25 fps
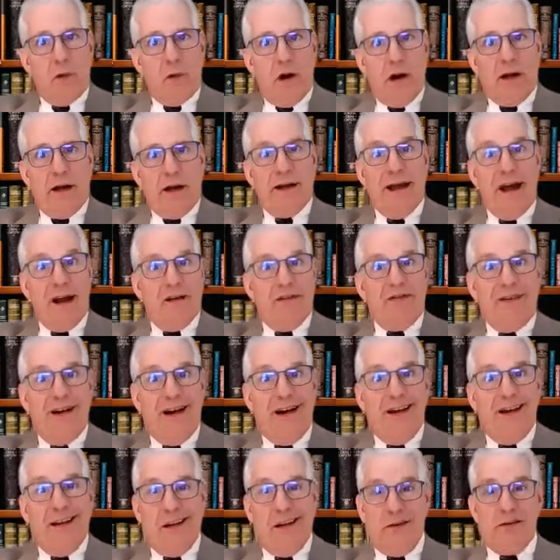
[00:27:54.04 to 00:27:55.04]
What we're
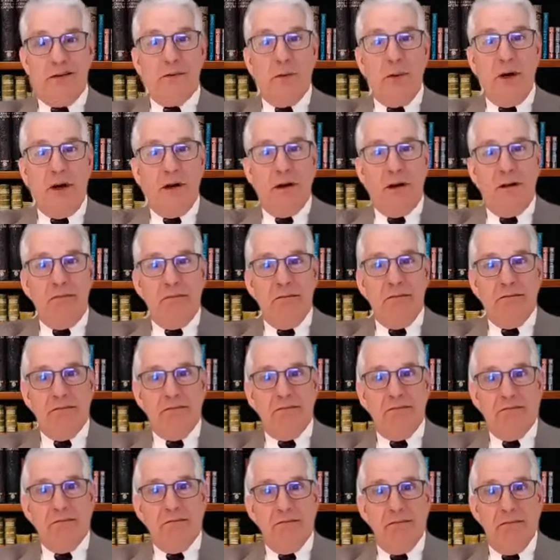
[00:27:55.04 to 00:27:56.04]
identifying as real?
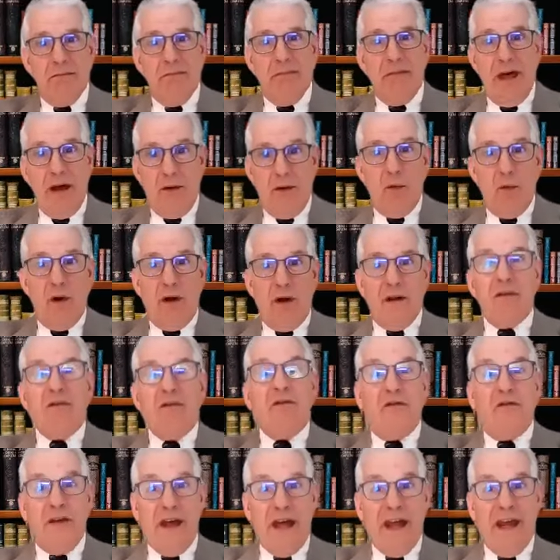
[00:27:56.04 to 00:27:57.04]
That
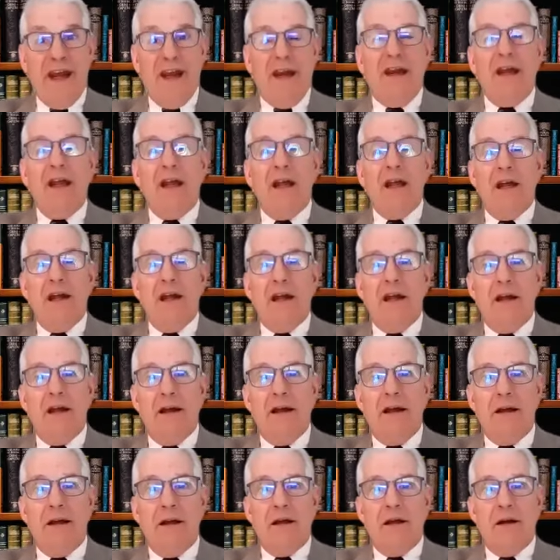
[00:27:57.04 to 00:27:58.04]
will fade?
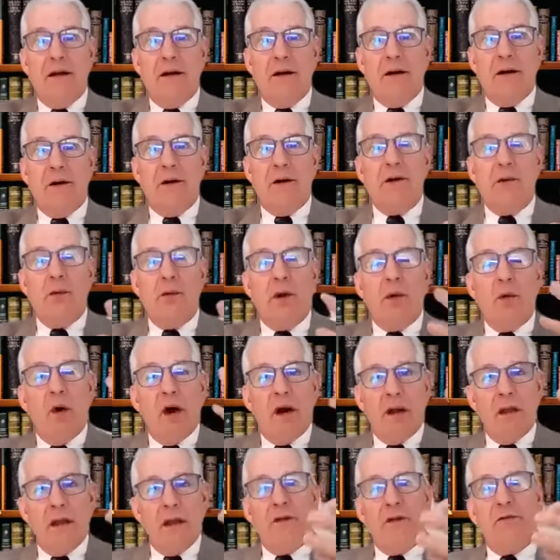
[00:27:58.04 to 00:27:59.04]
Or do
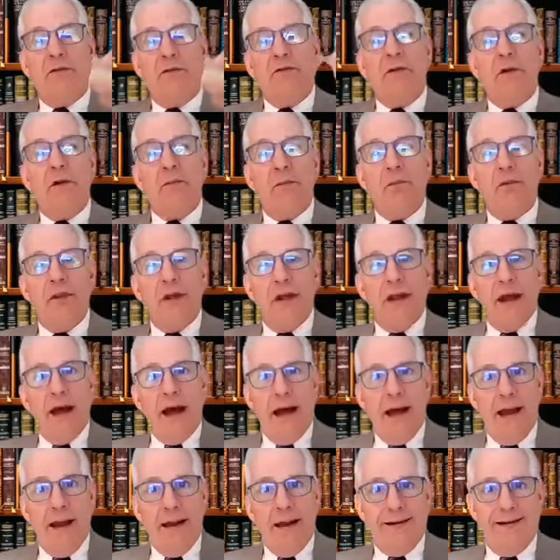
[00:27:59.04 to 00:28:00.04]
we want to live from
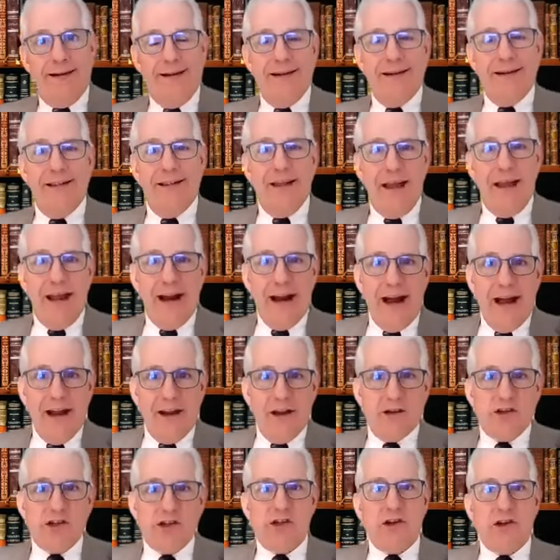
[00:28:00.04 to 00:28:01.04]
the ideal? And
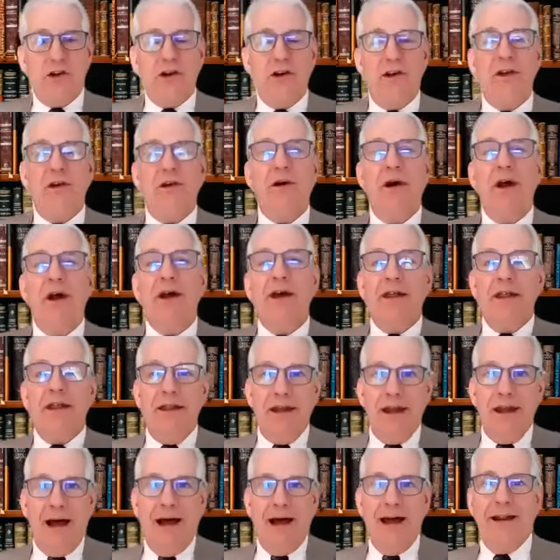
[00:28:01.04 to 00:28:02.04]
I assure you,
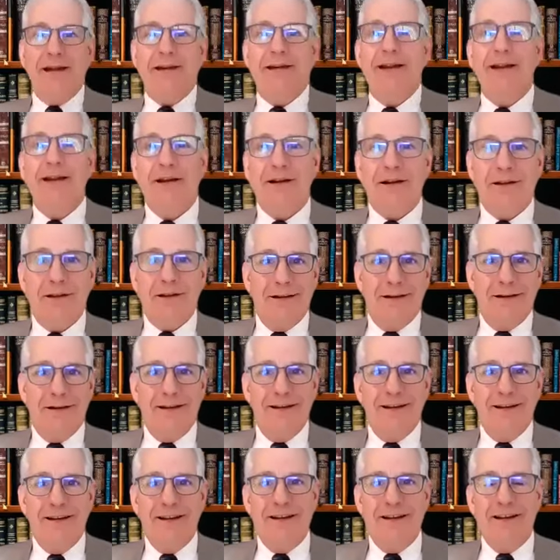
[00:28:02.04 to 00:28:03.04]
the ideal,
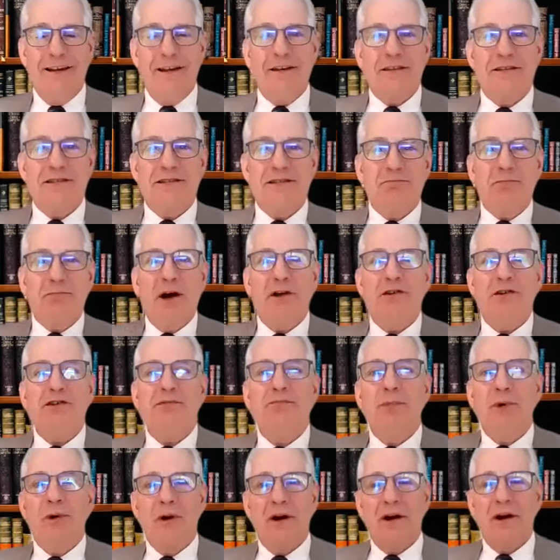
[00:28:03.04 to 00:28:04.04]
it's
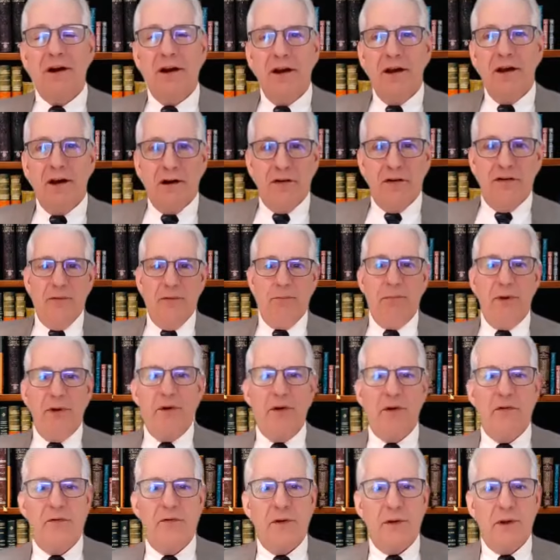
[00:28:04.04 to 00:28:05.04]
much more of a
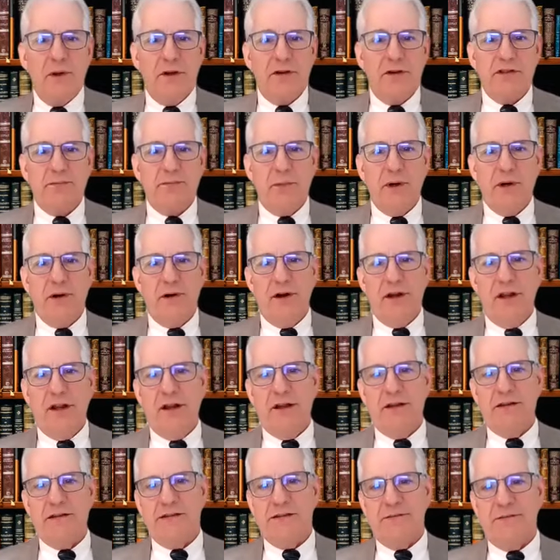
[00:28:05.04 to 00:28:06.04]
beautiful
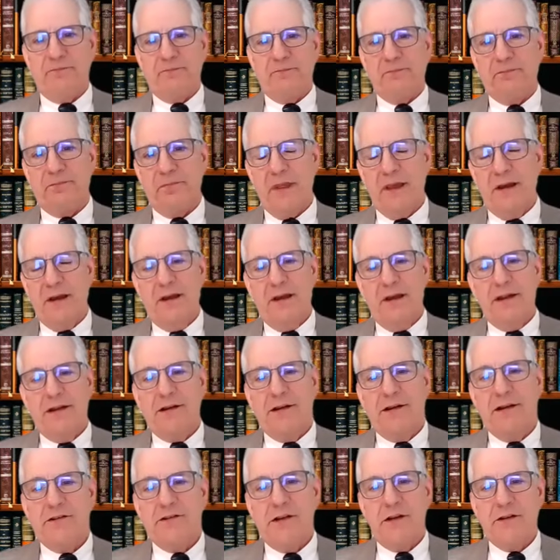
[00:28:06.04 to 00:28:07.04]
experience.
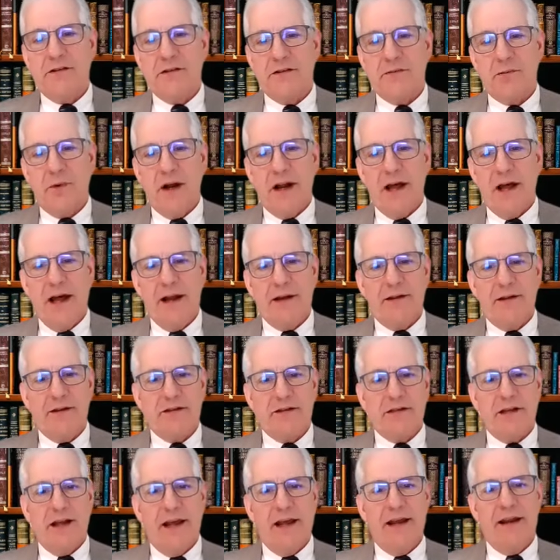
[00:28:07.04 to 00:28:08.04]
Jesus went
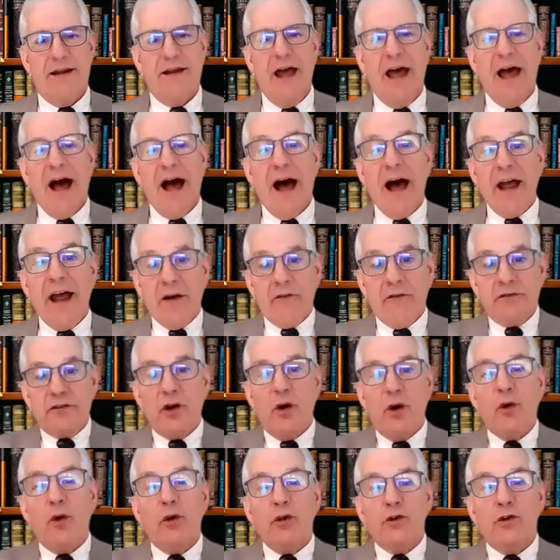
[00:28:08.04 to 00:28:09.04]
on to say, I
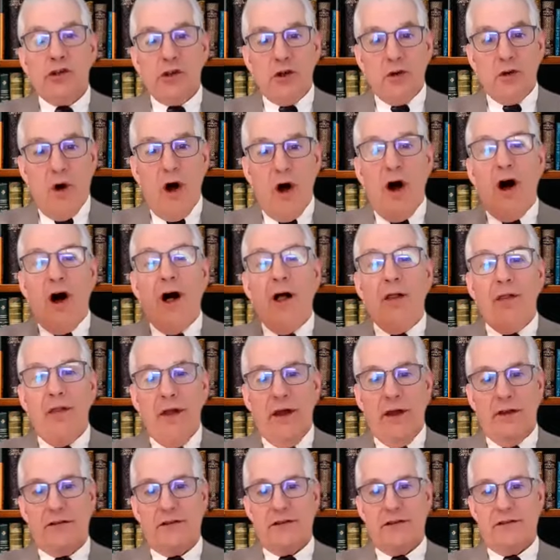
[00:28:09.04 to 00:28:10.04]
have told you
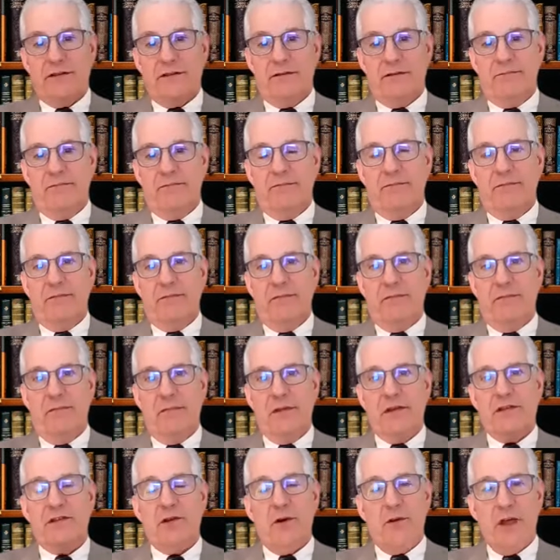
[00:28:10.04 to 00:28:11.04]
all this
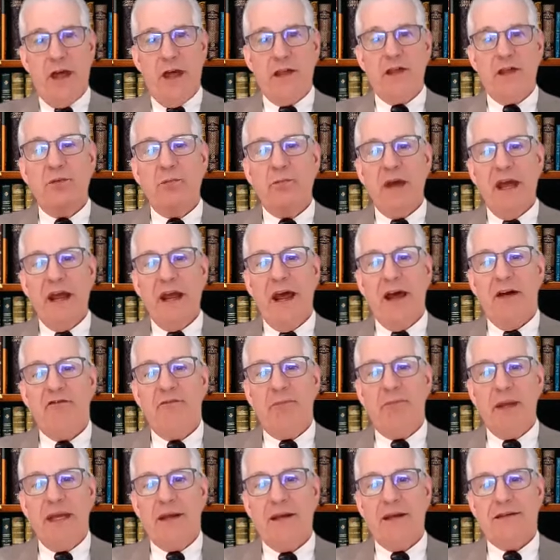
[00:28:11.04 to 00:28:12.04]
so that you may
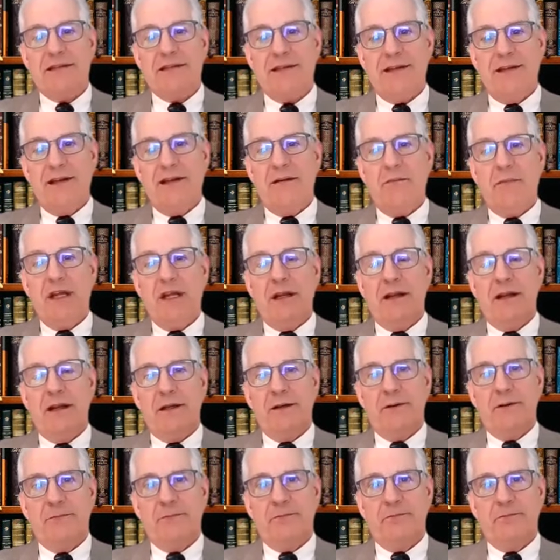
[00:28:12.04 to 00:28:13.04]
have peace in
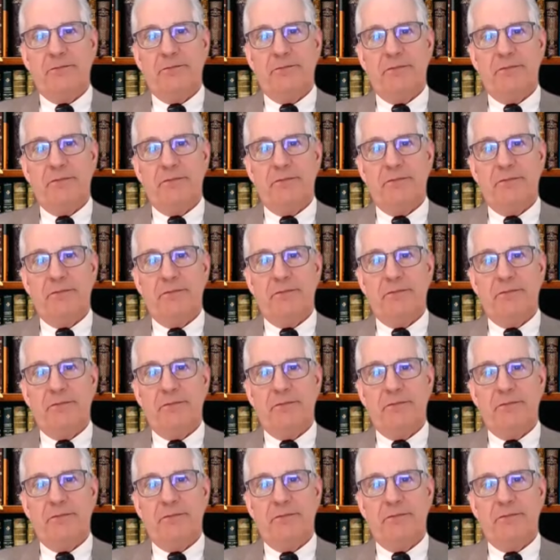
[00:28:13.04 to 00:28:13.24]
me.